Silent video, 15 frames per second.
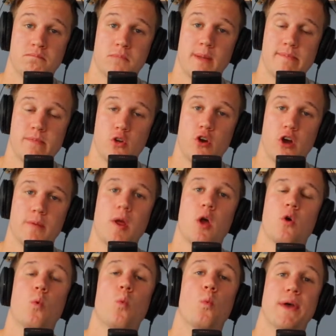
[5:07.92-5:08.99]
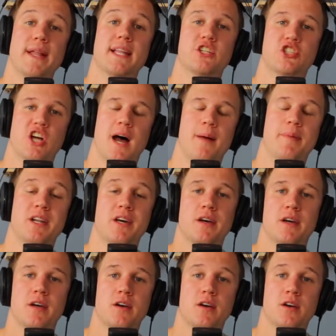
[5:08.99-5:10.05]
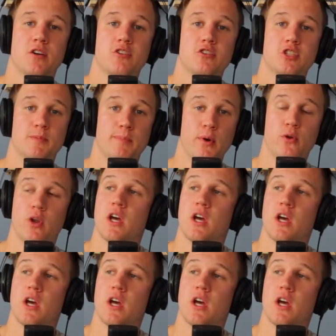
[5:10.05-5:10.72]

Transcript: You heard, will it sharpen? Spoon.